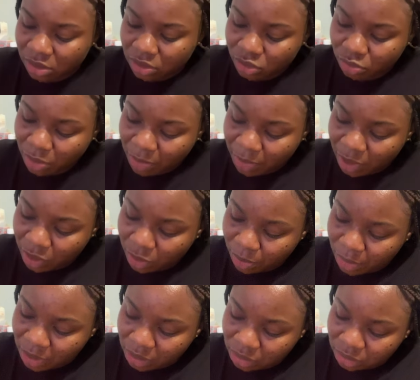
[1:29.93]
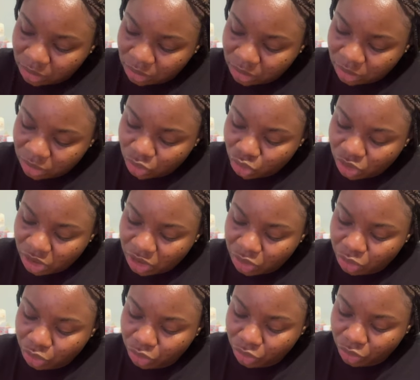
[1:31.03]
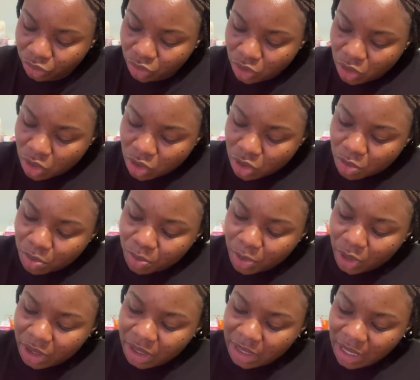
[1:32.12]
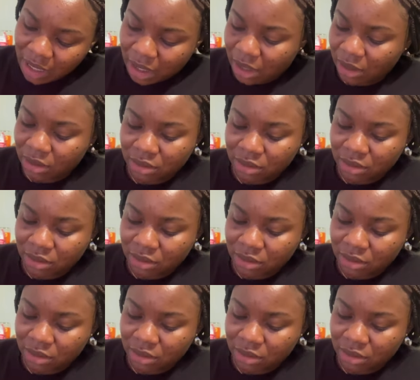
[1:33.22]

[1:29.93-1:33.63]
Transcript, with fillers: do my makeup and do the intro but yeah